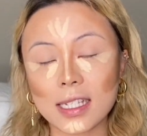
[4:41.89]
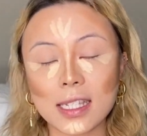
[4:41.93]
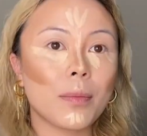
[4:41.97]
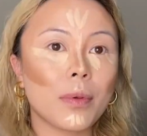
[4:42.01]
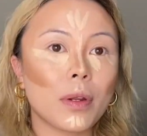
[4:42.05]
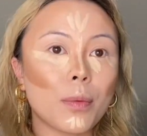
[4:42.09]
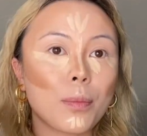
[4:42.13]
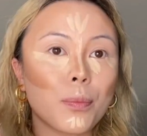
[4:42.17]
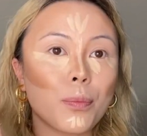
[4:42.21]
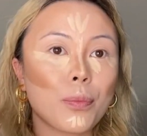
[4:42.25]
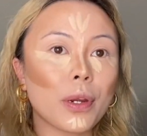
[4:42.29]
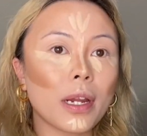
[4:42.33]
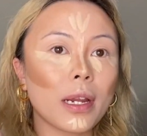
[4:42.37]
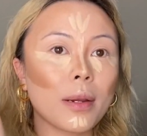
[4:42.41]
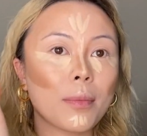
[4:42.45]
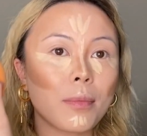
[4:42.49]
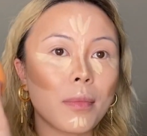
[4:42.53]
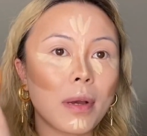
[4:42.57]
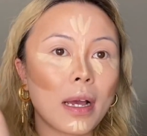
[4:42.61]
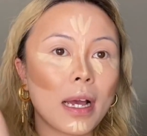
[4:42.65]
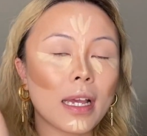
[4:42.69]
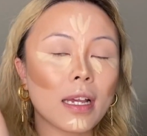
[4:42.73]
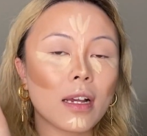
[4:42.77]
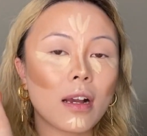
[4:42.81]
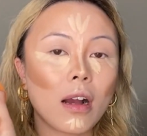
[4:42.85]
I'm going to bring
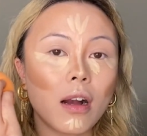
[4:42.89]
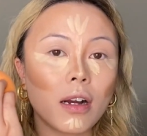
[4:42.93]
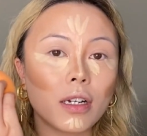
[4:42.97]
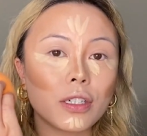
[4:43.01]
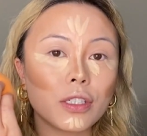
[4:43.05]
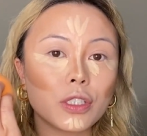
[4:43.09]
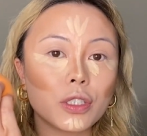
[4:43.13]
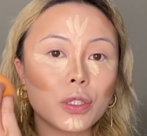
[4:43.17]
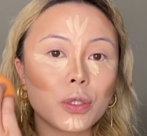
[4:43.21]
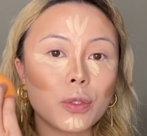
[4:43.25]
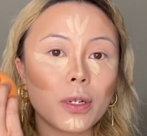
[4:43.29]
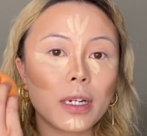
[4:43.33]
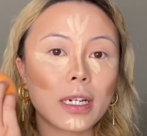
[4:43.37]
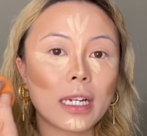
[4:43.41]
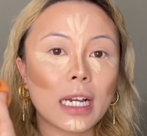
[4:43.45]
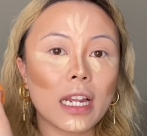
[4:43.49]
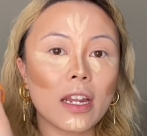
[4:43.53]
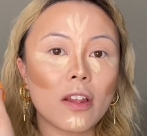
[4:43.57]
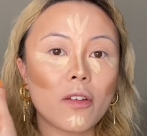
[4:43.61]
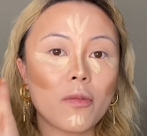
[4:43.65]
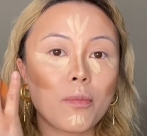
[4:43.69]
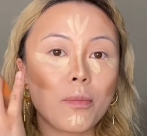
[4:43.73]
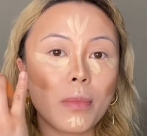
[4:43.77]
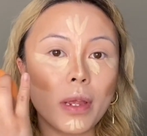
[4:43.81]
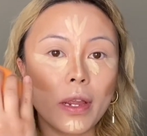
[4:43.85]
my contour and kind
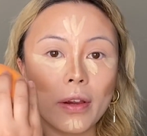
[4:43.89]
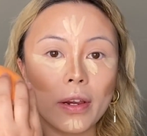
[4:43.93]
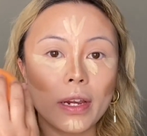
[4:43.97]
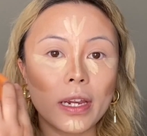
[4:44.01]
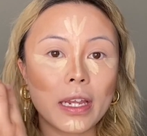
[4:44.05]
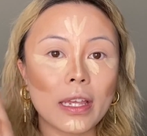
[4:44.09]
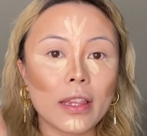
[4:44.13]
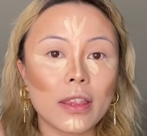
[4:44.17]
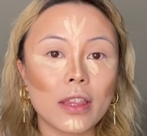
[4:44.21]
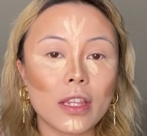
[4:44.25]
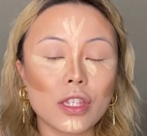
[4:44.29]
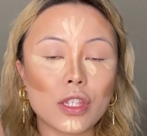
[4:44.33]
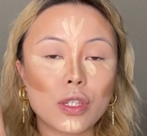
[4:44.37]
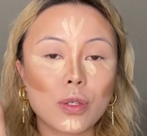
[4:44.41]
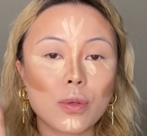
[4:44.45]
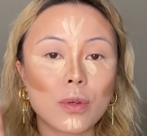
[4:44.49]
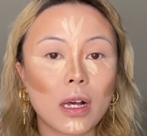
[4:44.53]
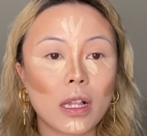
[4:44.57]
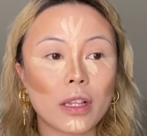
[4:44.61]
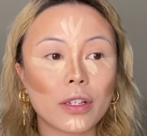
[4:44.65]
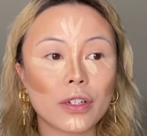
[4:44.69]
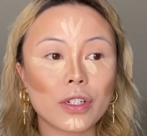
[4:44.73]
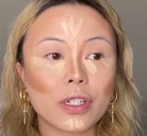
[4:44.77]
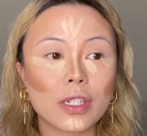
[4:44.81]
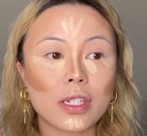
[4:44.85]
of marry the 2
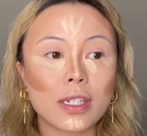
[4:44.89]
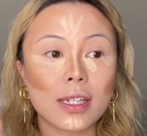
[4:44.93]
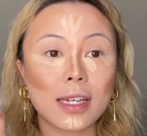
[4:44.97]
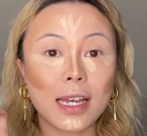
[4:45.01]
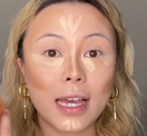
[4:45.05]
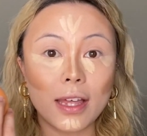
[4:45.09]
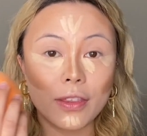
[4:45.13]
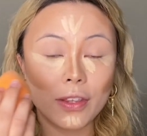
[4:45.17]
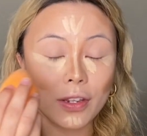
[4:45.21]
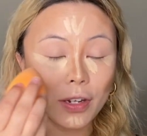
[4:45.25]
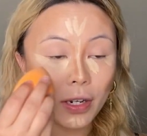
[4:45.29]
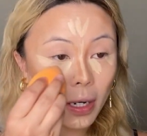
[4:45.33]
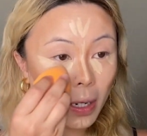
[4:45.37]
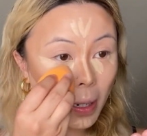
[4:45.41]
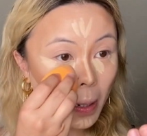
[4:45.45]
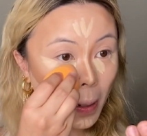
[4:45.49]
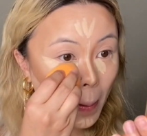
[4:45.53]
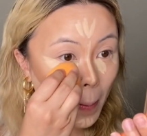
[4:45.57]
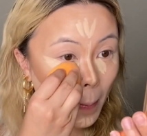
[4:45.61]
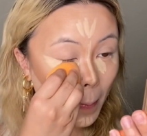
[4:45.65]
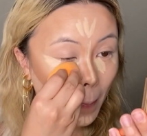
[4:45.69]
colors together.